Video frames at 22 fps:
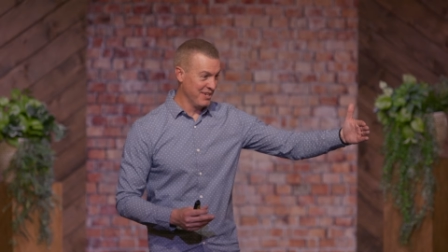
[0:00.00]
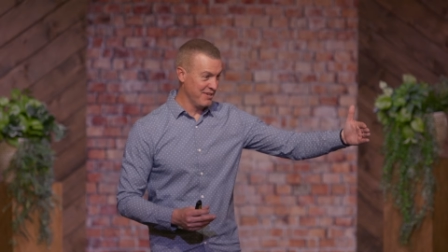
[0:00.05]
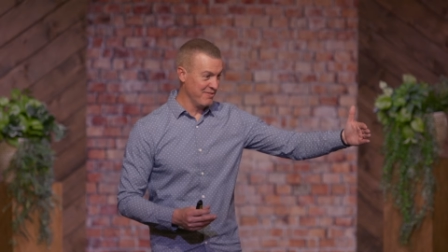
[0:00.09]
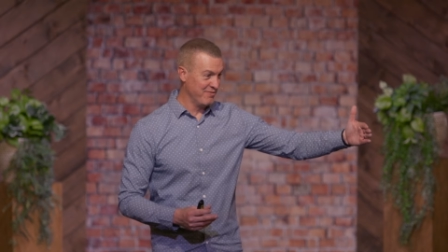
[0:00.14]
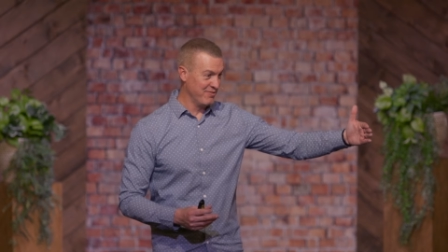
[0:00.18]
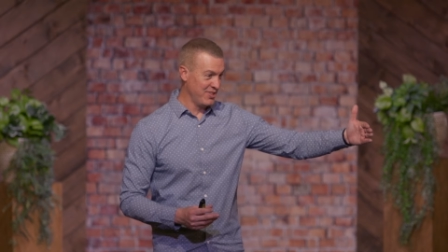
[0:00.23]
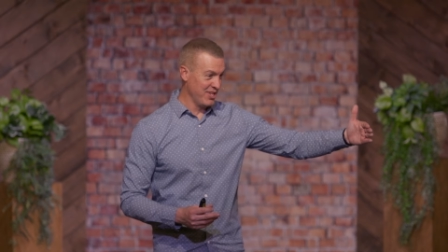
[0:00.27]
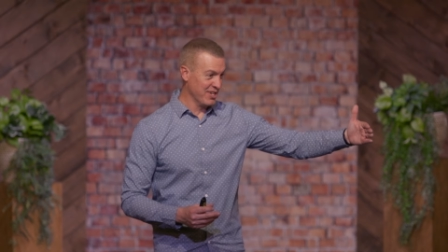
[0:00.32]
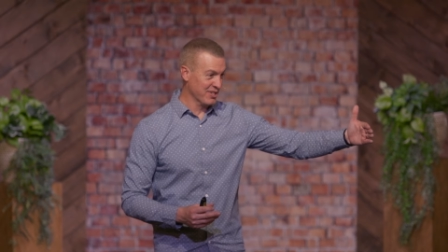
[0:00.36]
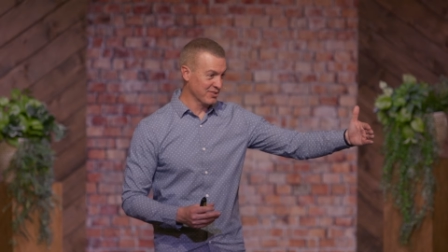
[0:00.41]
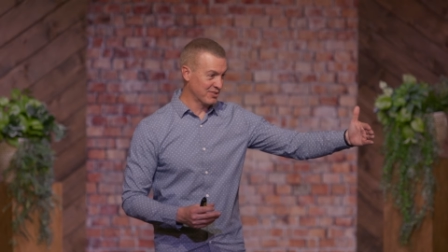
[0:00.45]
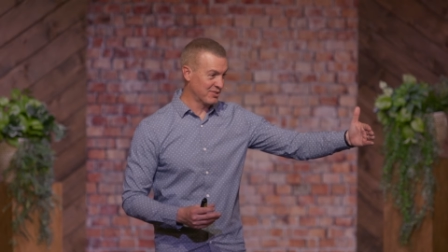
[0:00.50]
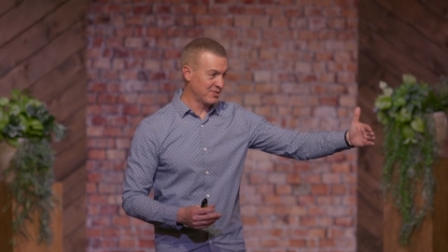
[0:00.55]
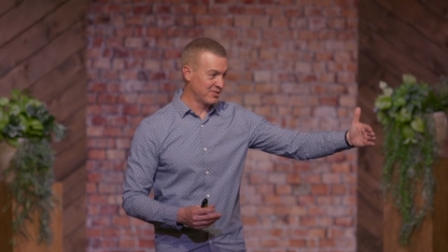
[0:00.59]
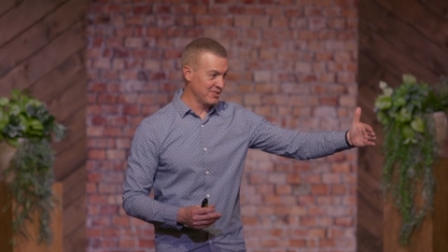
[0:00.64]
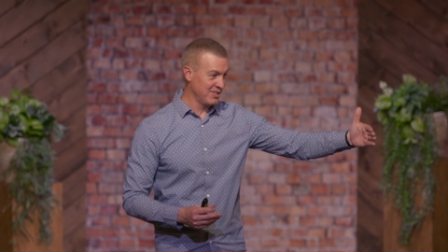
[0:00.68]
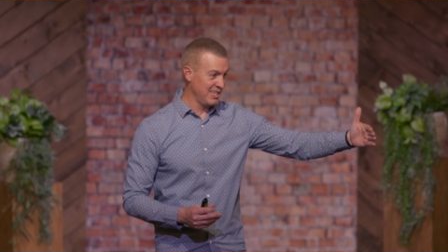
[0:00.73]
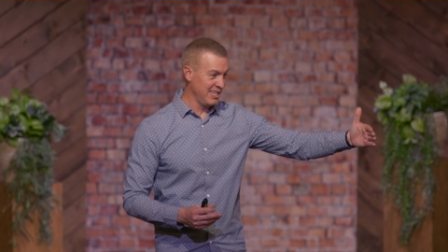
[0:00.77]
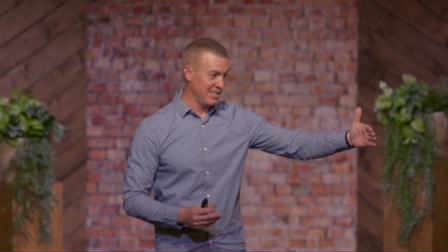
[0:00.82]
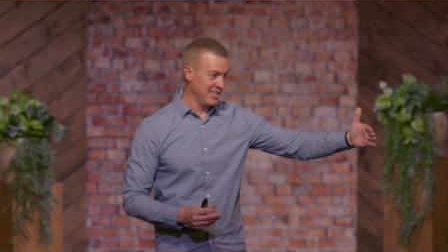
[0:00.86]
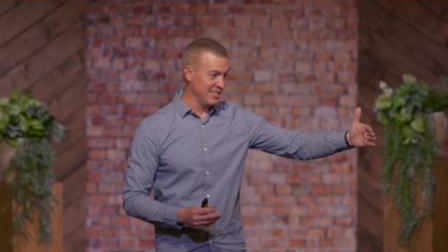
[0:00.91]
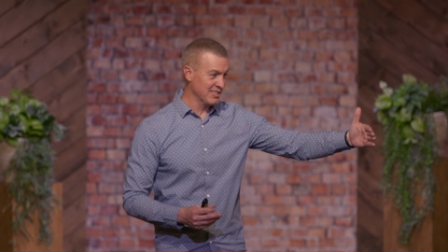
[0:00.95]
of this
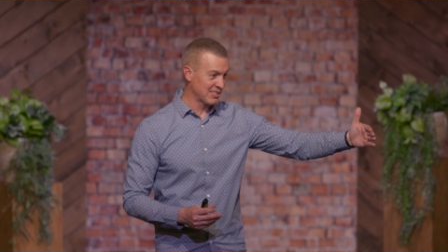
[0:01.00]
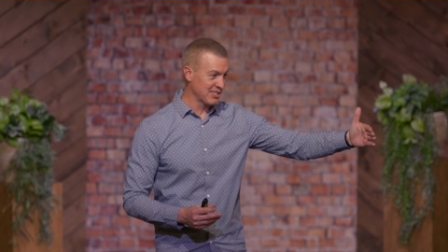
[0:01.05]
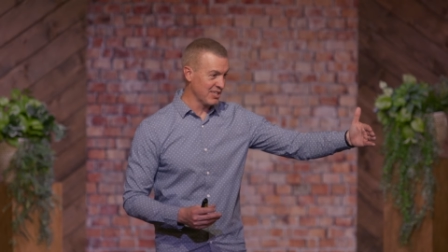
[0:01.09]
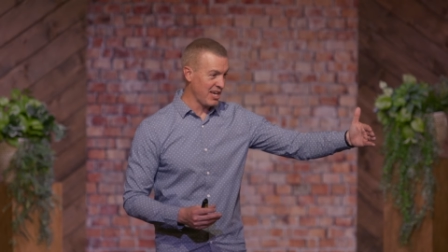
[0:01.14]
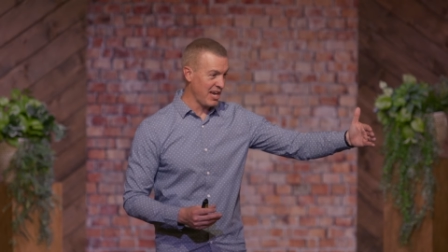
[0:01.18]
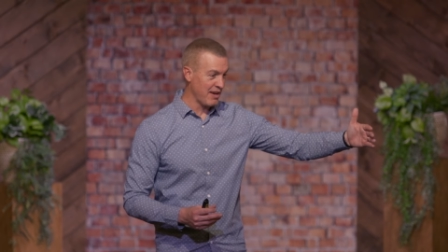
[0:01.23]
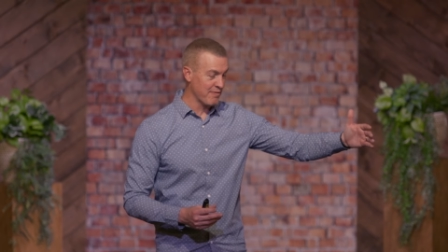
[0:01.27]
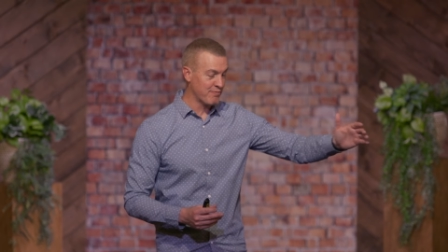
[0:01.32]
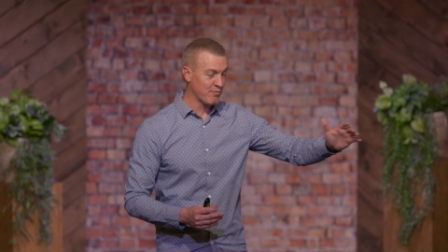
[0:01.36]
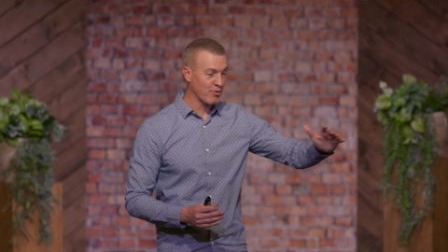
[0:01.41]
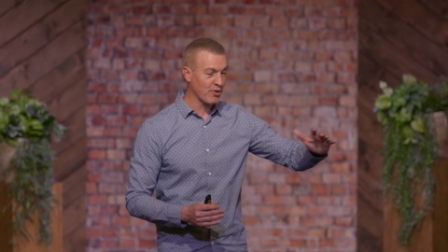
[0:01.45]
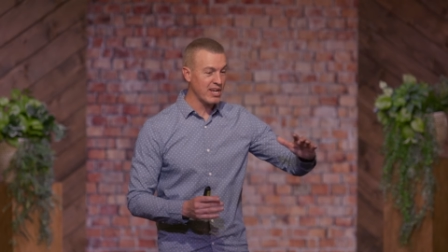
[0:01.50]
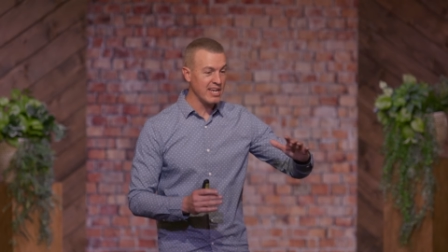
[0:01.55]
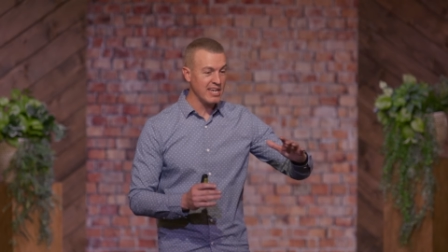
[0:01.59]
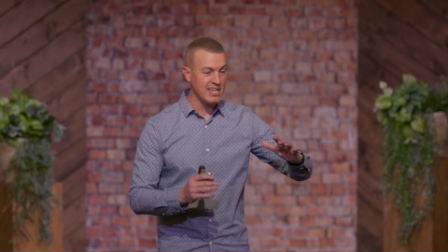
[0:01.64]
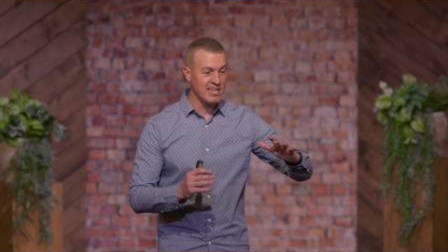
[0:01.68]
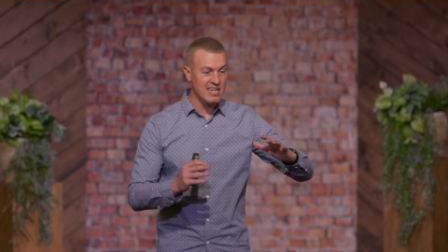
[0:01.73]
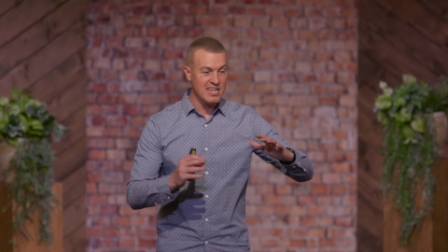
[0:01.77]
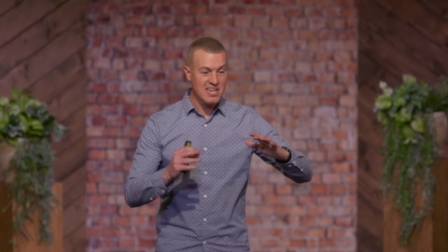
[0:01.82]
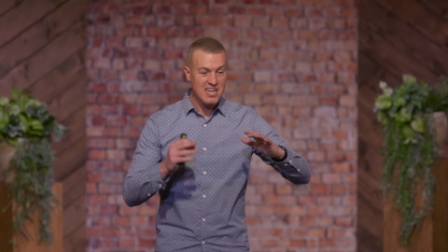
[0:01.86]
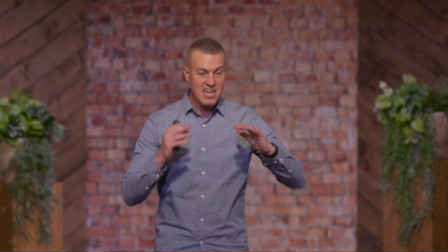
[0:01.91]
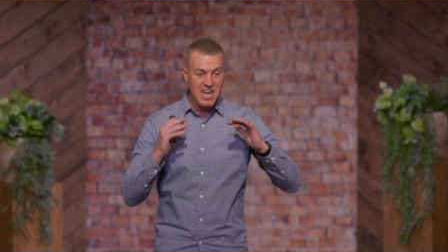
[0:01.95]
in his life, where he had
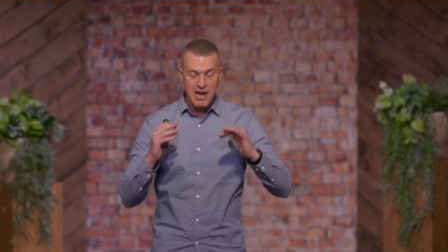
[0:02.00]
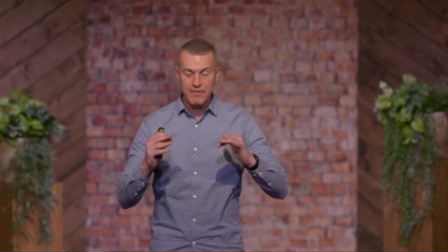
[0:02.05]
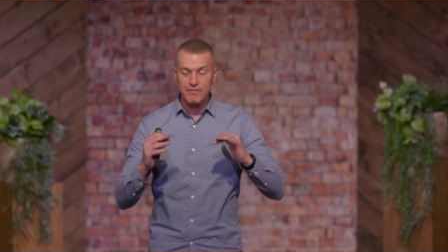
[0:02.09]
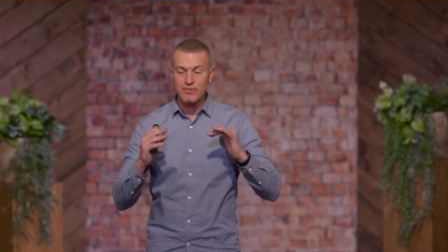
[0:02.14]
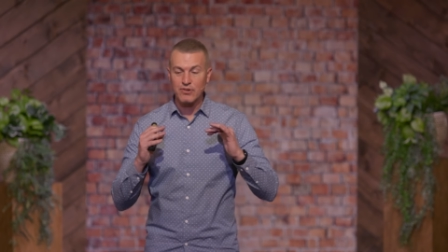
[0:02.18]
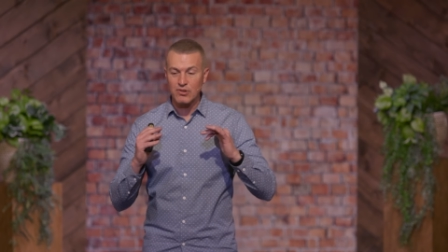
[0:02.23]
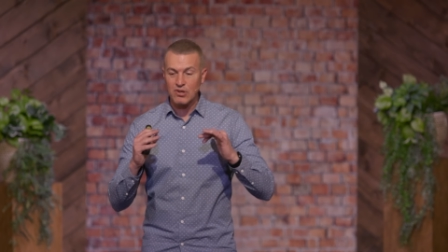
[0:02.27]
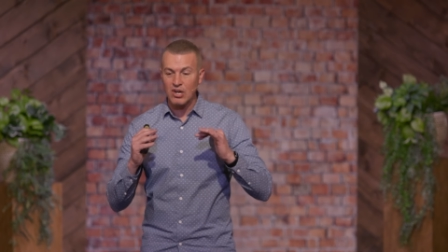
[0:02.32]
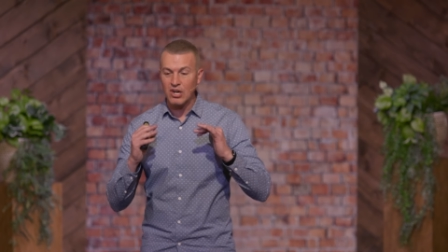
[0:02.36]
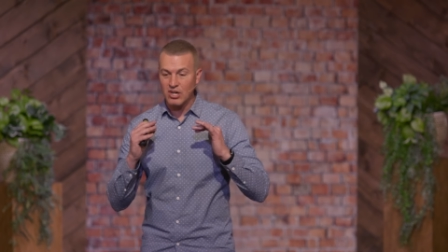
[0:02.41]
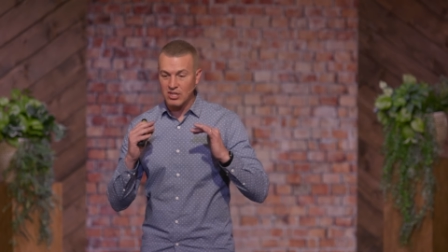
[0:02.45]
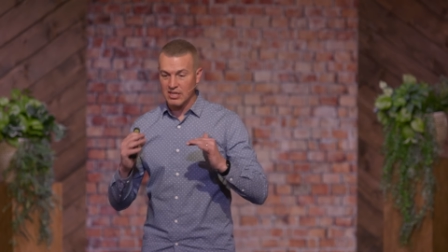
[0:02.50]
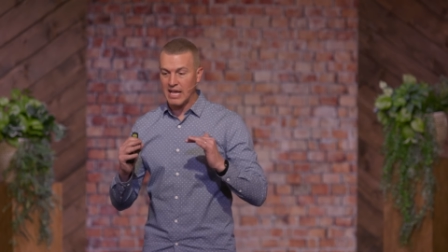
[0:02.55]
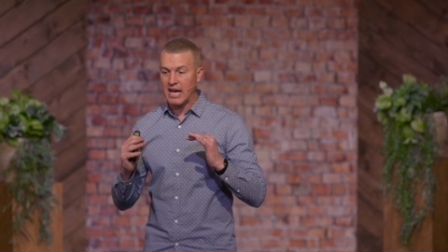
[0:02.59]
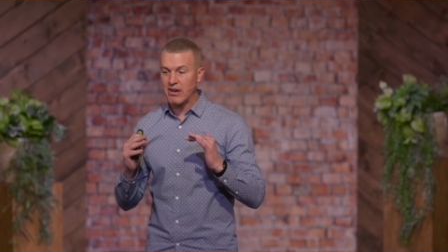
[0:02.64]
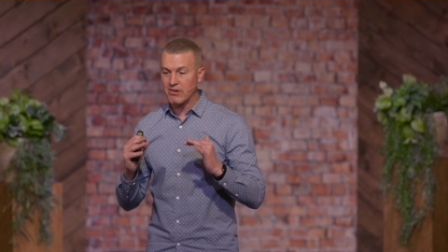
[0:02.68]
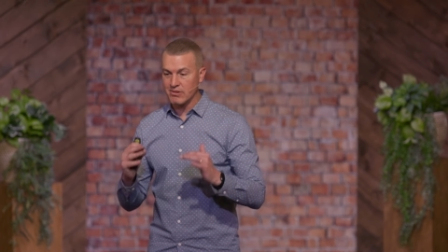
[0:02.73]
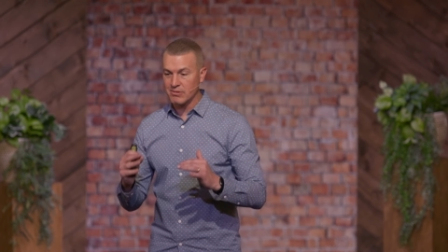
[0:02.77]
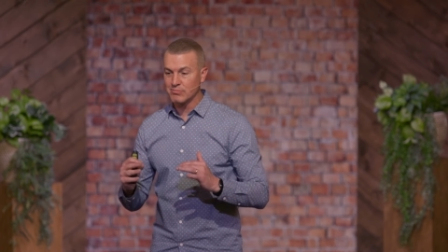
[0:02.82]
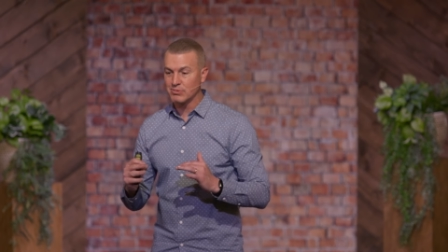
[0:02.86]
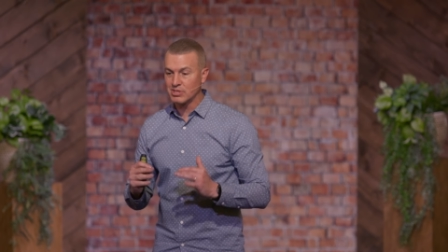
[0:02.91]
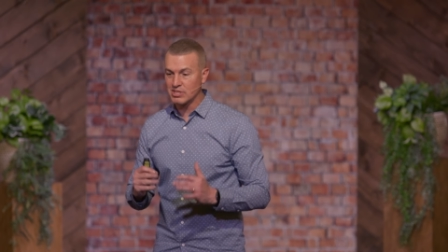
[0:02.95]
never
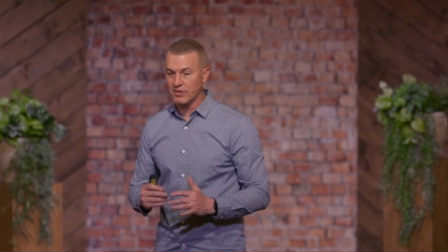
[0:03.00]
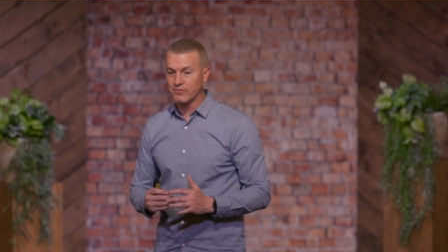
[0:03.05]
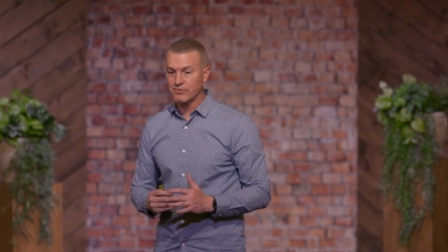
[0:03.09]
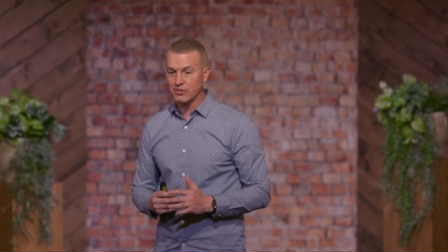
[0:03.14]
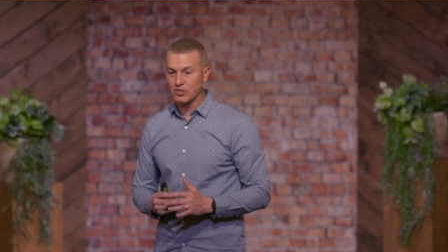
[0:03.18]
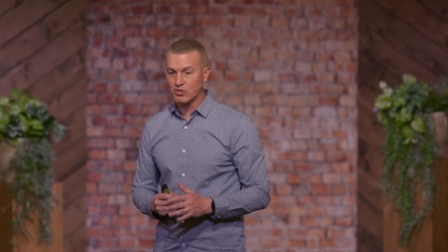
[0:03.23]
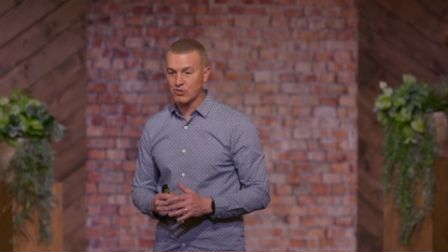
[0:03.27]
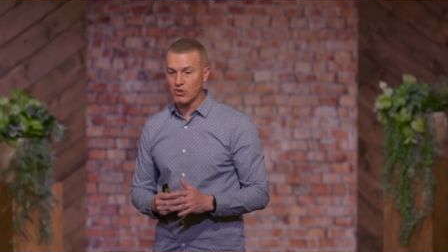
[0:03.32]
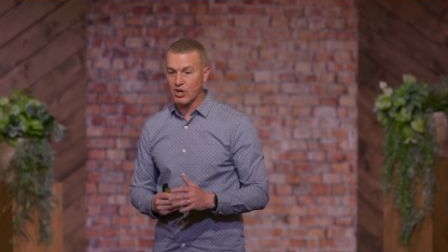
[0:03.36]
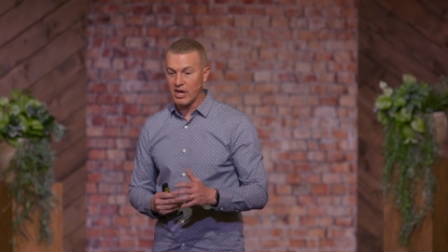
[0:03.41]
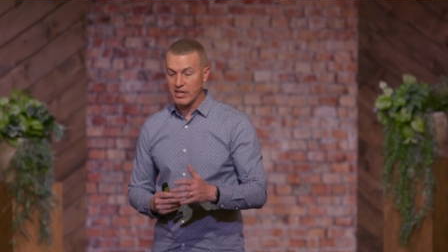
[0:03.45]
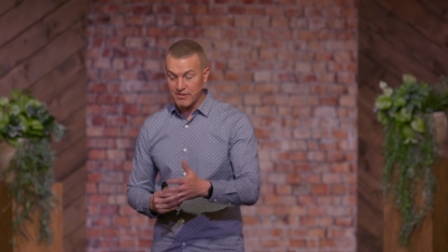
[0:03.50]
allowed himself to cry.